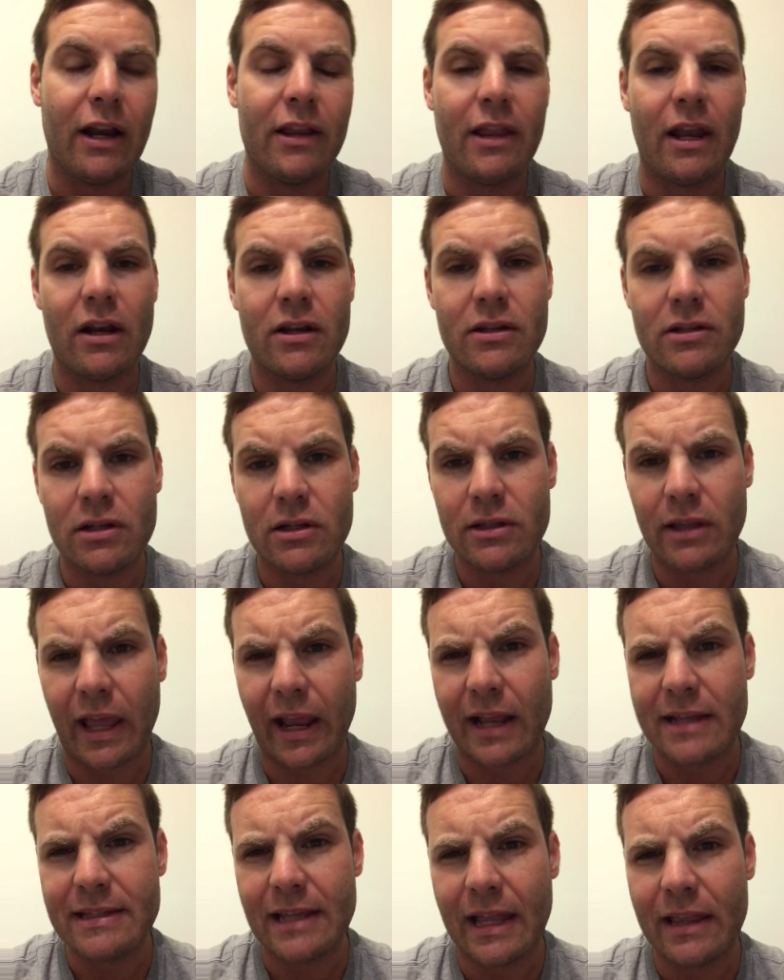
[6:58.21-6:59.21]
And then it's just,
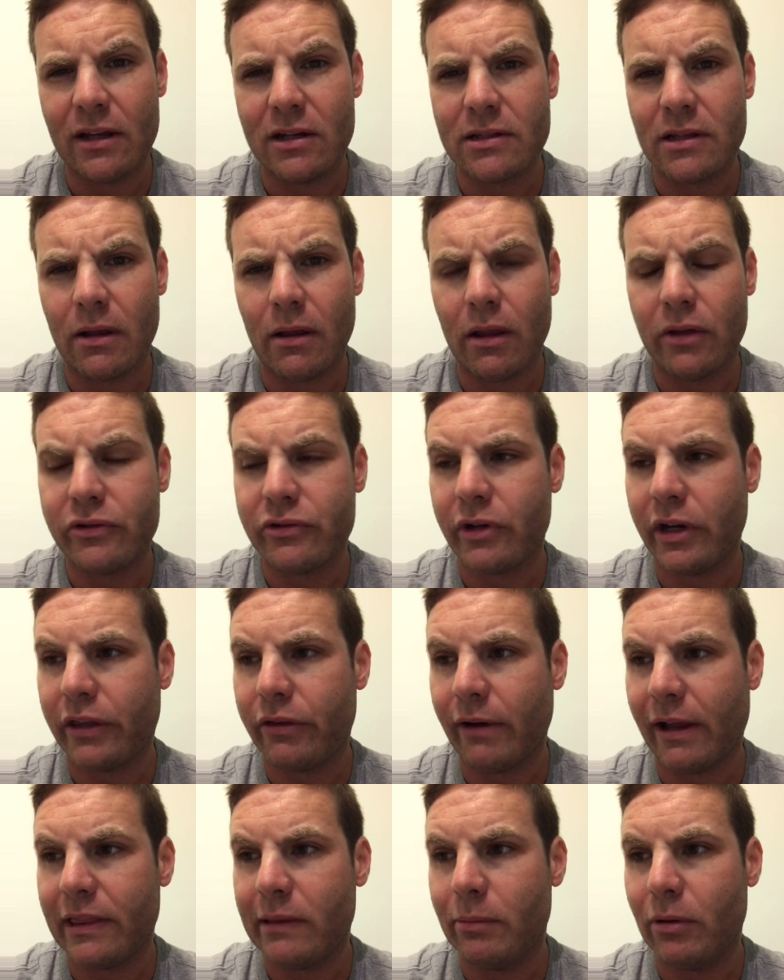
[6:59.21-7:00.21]
like I said, there's a streak
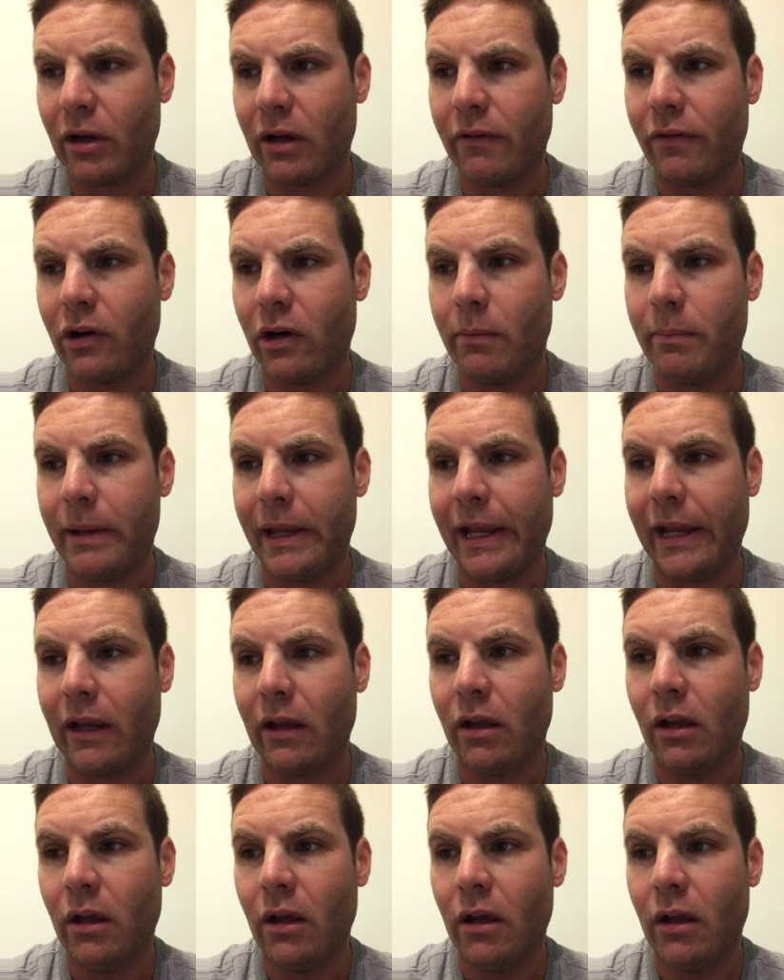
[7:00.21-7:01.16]
throughout the book of her being